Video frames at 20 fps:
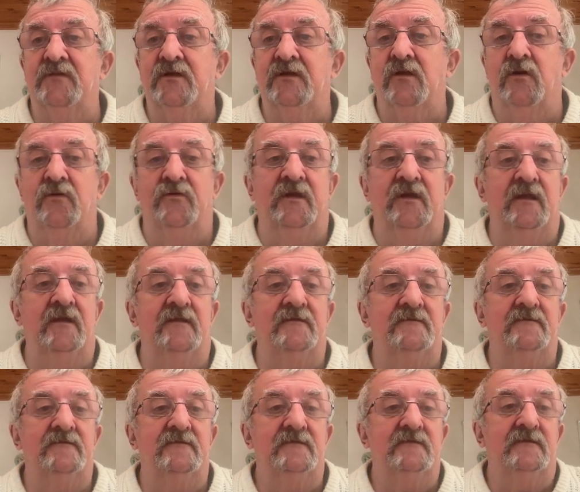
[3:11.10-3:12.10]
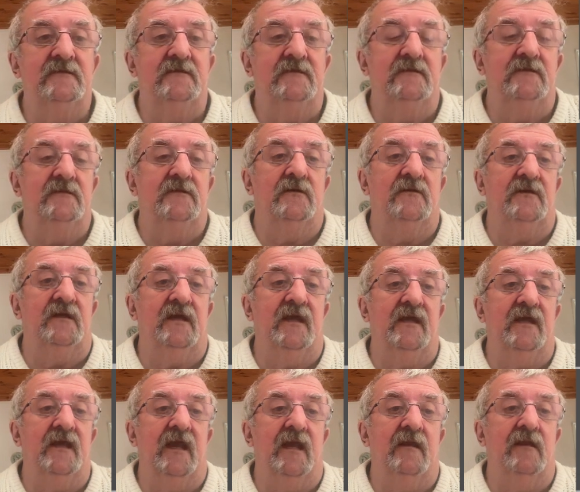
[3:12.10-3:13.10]
the code here,
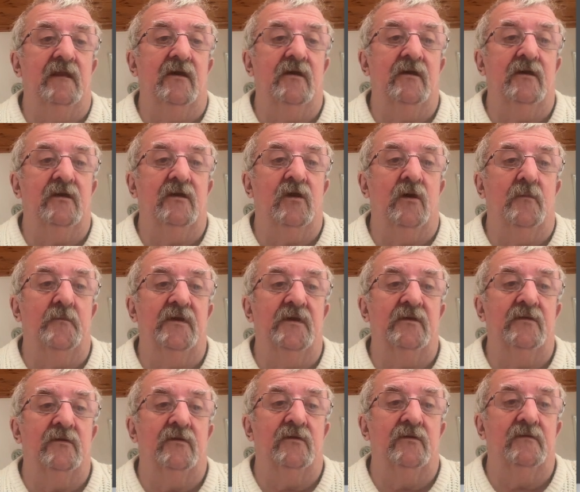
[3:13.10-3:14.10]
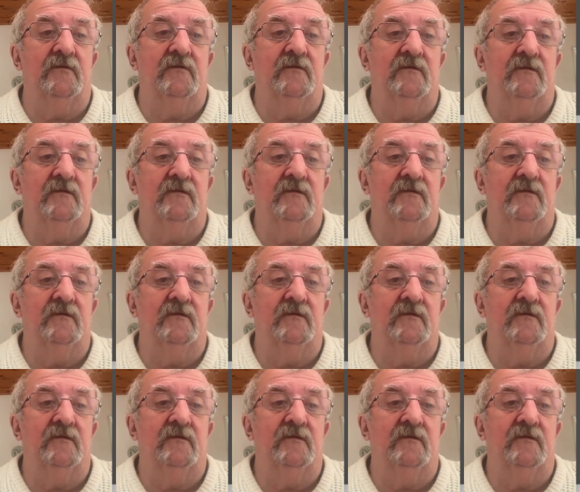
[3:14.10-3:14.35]
okay, and I copy it all.